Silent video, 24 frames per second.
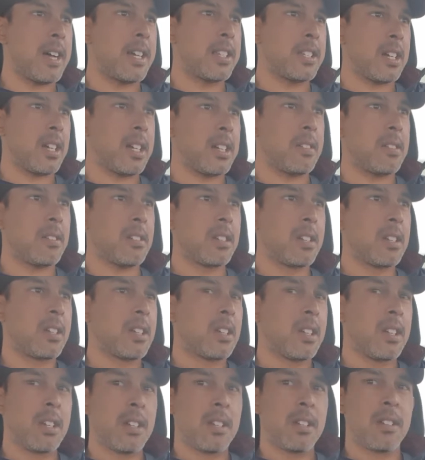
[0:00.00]
as I
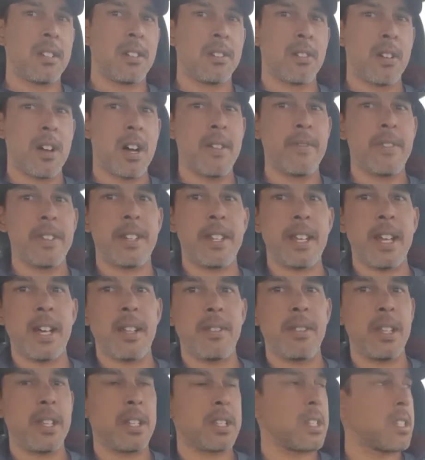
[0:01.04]
drive it
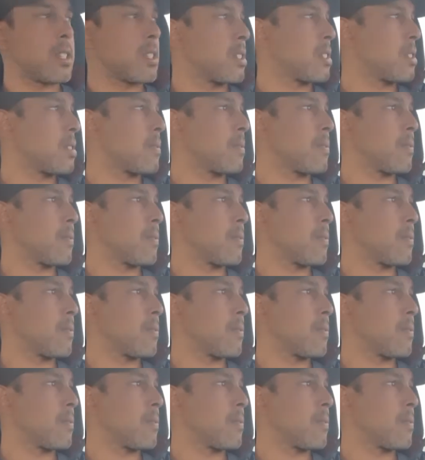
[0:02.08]
down this